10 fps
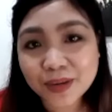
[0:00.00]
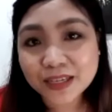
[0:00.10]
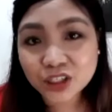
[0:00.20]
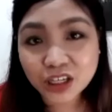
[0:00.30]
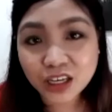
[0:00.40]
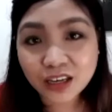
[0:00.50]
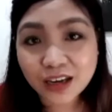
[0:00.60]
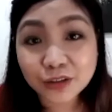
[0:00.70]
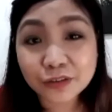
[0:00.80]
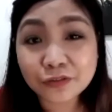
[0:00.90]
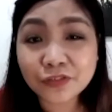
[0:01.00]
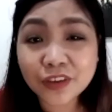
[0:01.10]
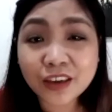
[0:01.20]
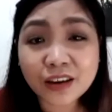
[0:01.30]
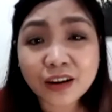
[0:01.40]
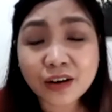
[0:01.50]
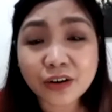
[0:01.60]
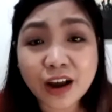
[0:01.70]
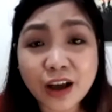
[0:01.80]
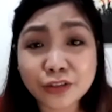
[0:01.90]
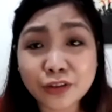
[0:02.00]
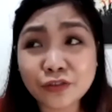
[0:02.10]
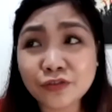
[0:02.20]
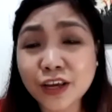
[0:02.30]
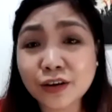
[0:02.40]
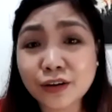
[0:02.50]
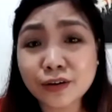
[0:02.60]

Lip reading: messaging out of fear or out of like